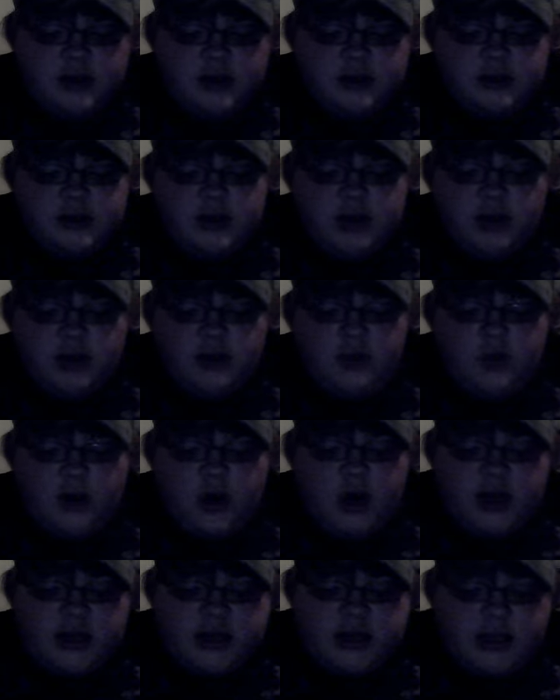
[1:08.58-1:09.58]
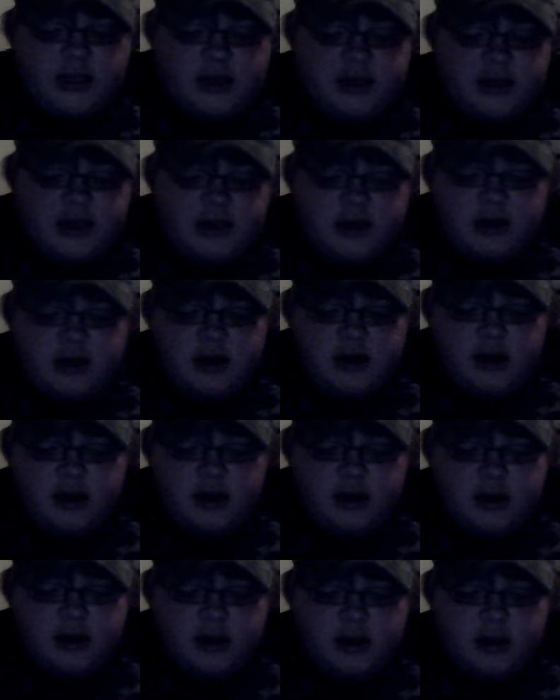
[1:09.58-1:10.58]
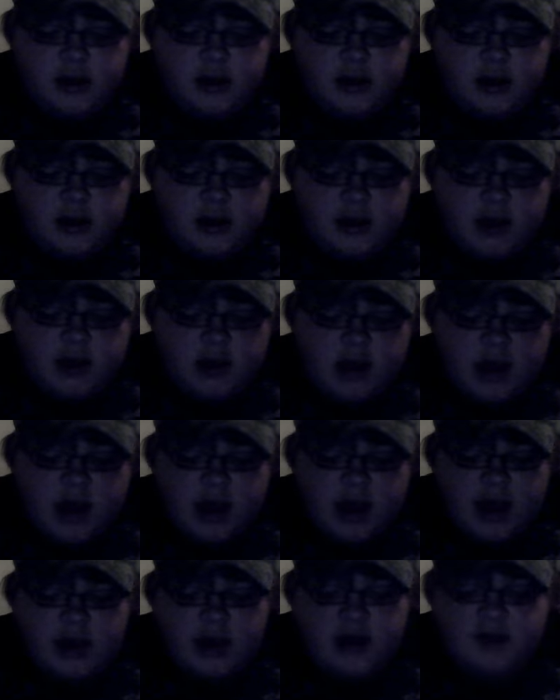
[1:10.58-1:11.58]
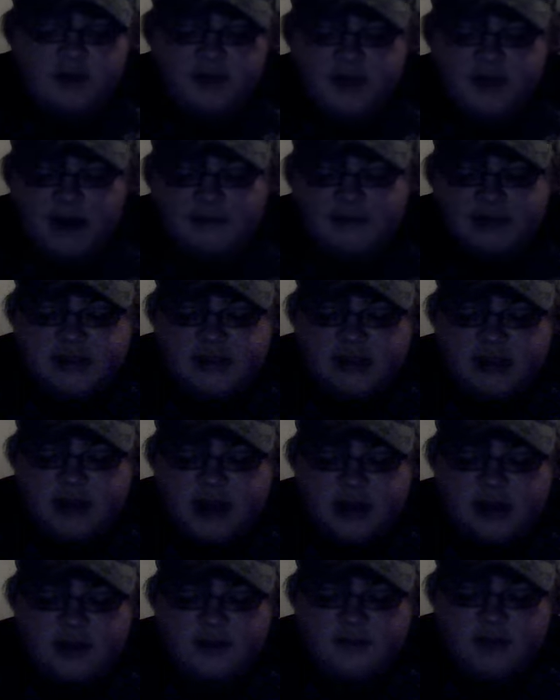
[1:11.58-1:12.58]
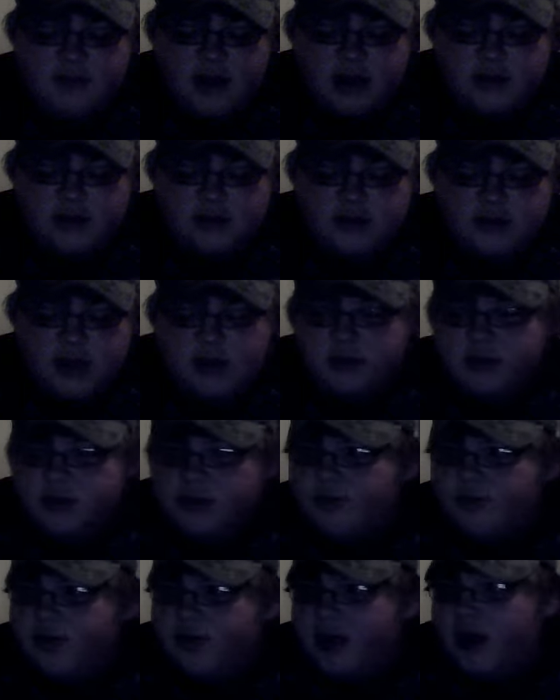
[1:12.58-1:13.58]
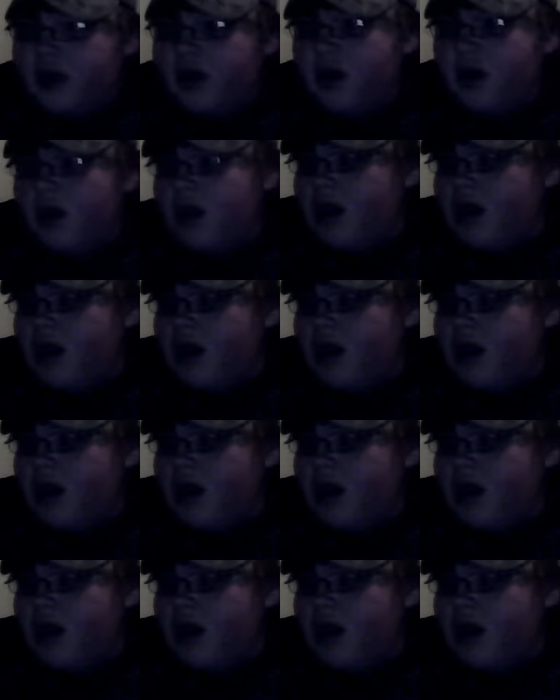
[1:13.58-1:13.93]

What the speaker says: so walked in there, and if you haven't seen the other videos, while I was over there,